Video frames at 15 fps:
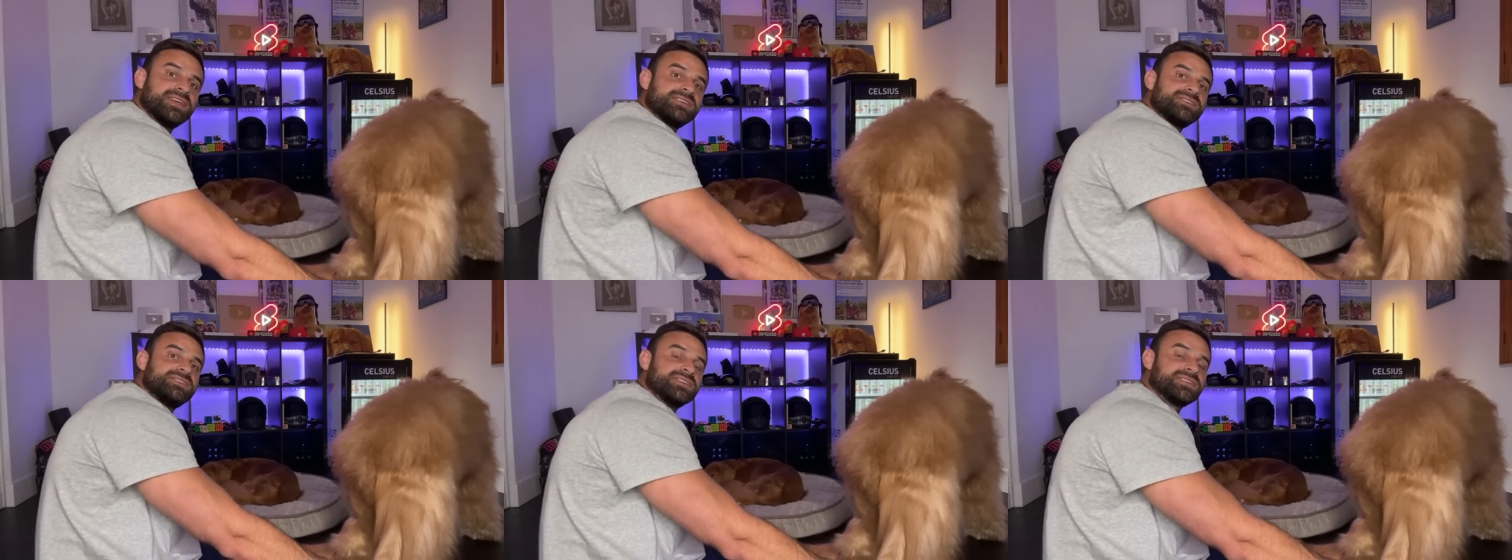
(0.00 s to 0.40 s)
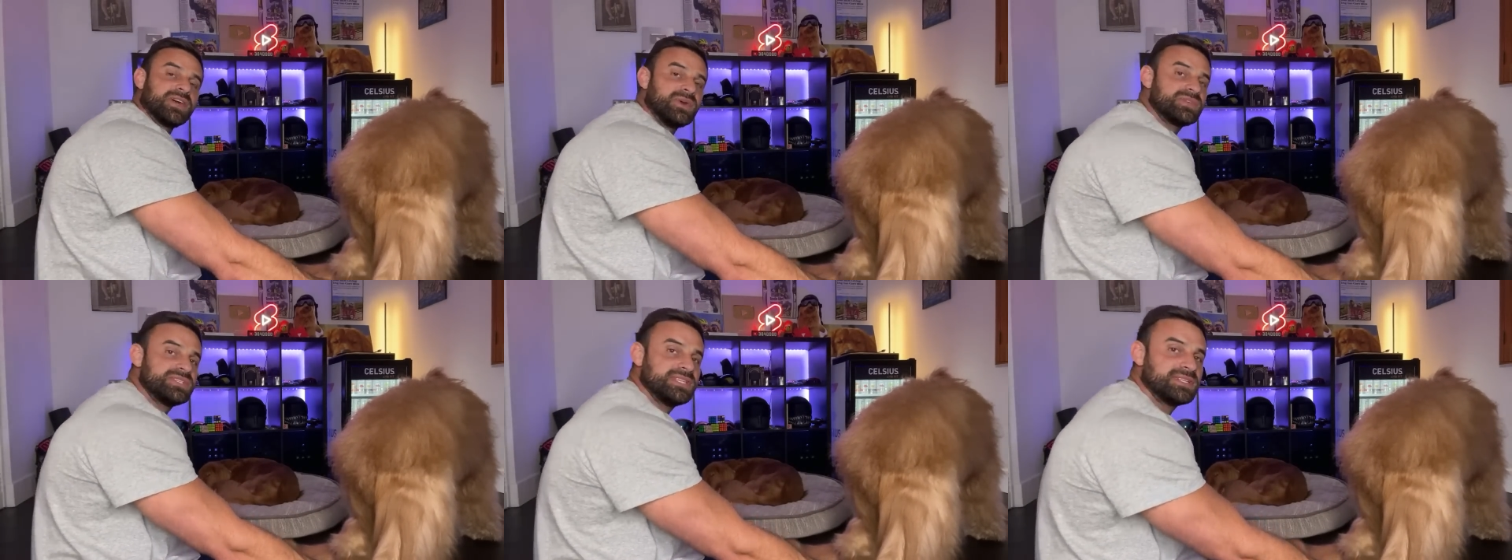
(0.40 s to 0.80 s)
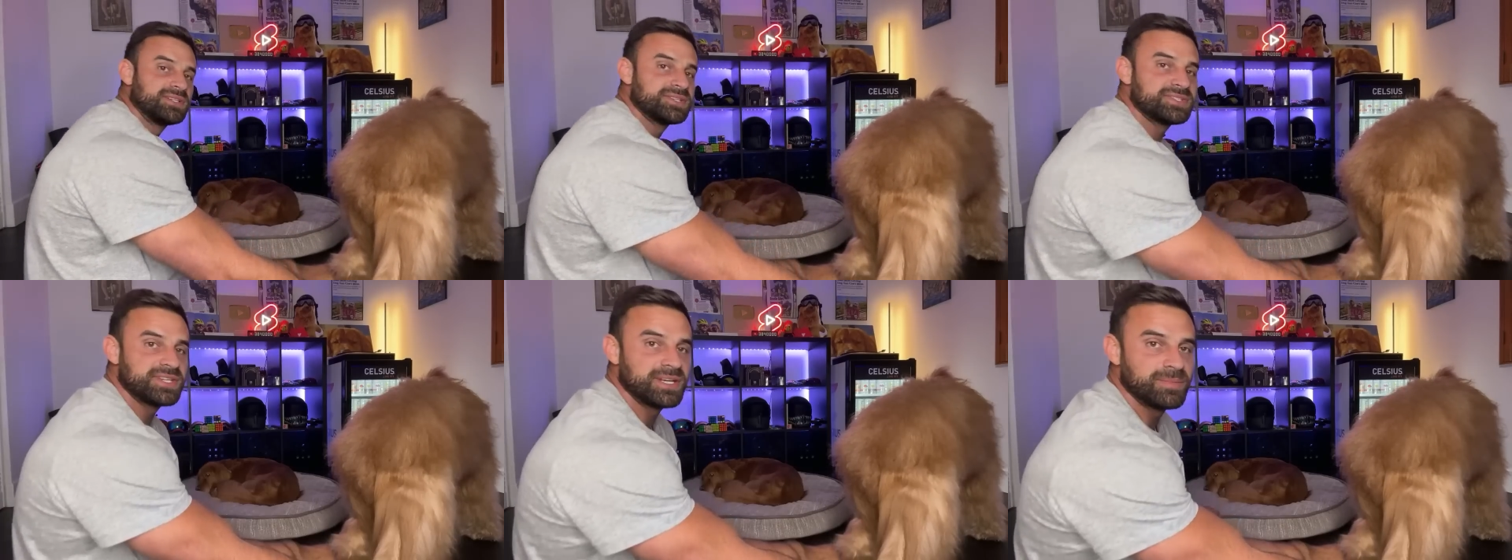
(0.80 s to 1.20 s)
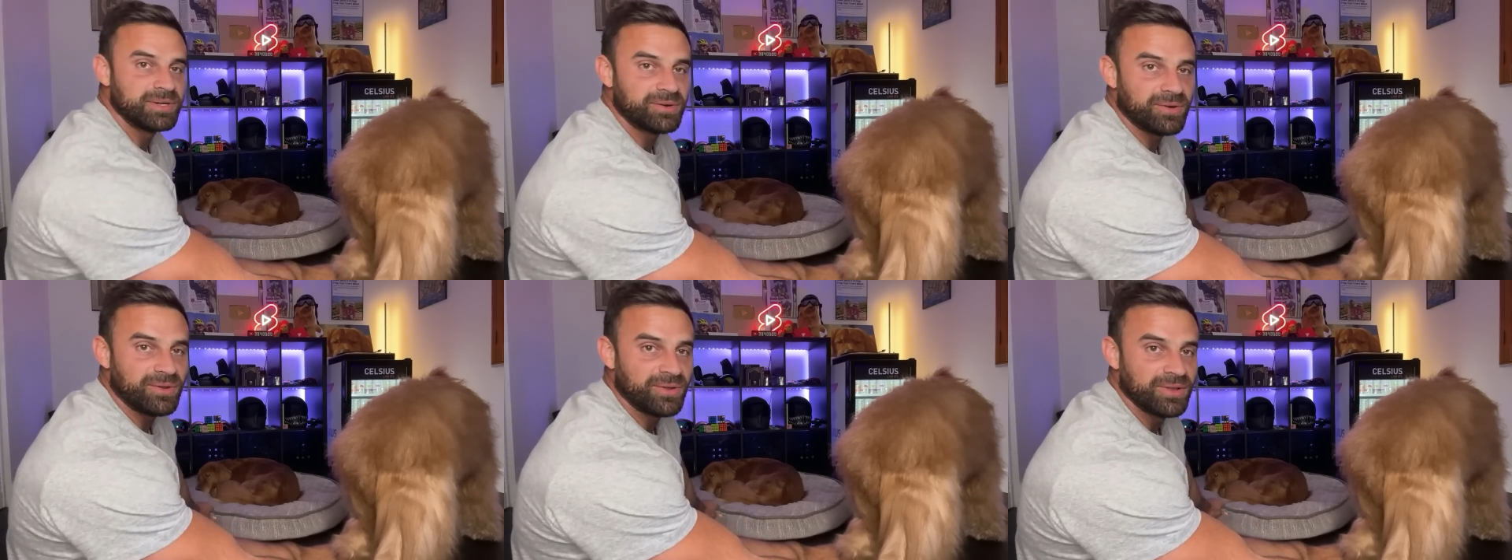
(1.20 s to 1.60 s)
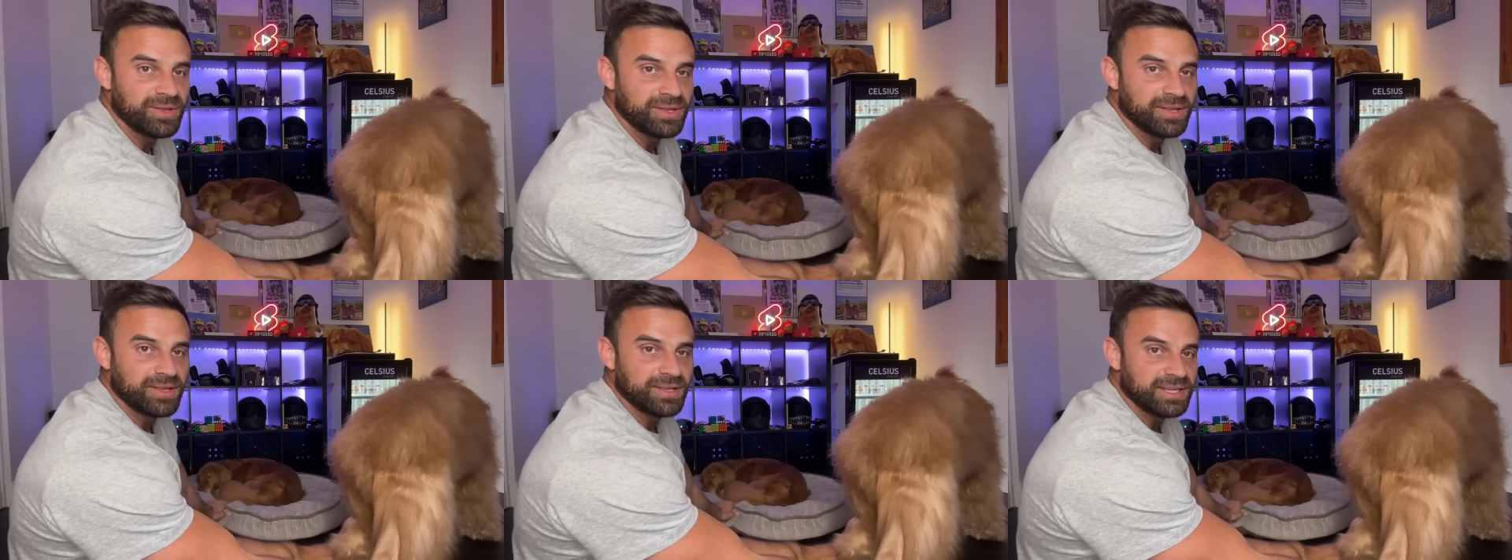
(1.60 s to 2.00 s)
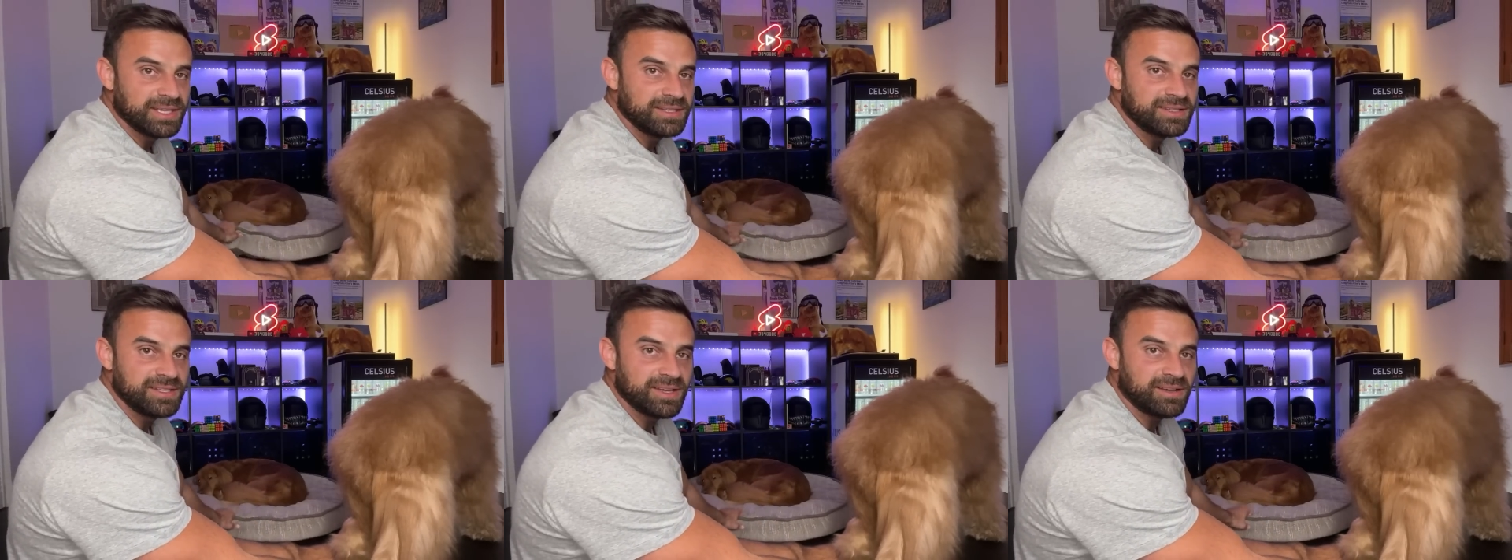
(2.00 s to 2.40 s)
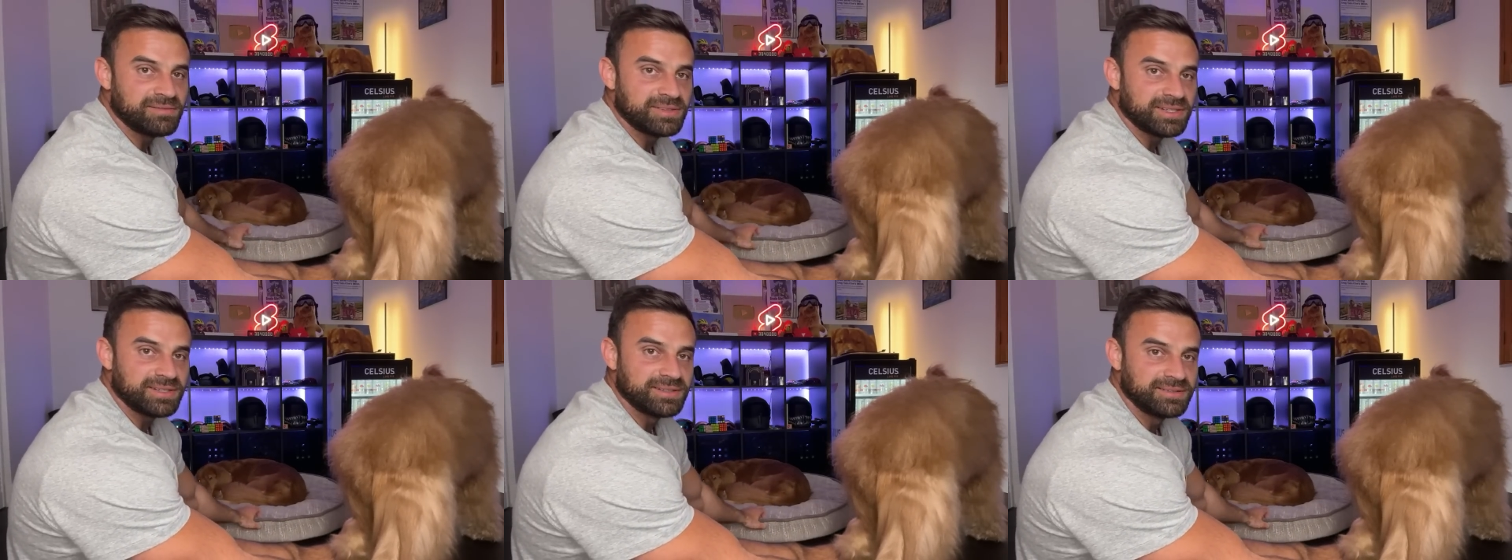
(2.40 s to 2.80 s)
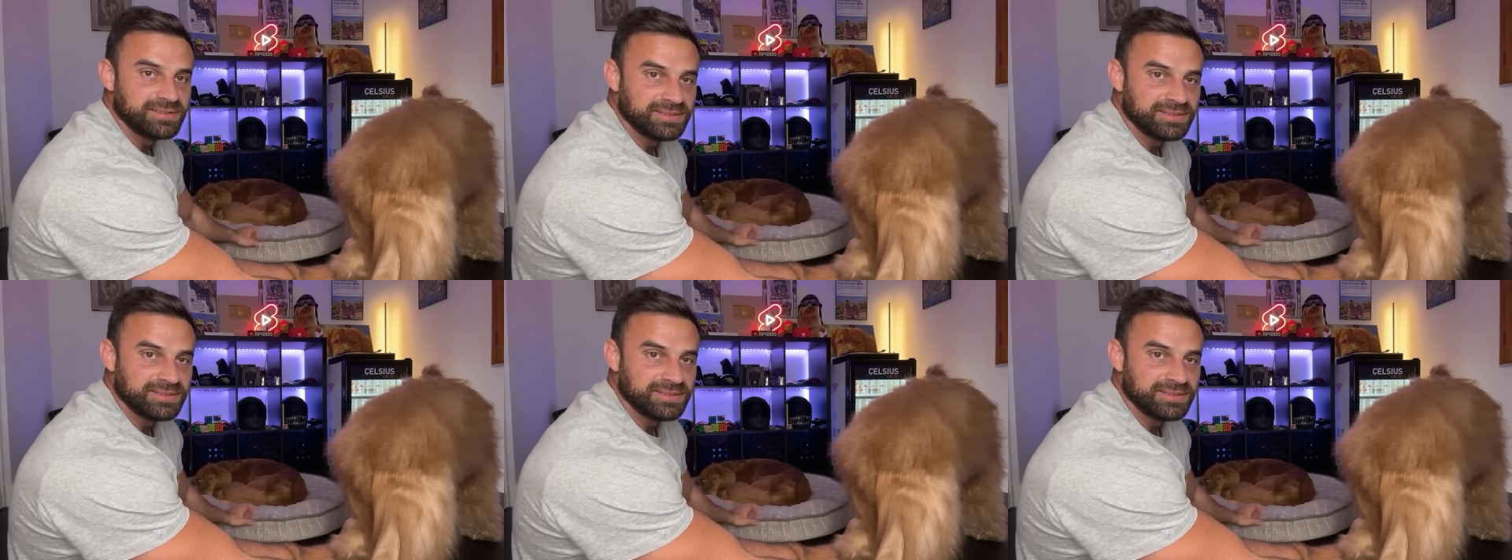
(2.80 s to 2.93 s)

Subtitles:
she's a toasty little cinnamon roll in the oven.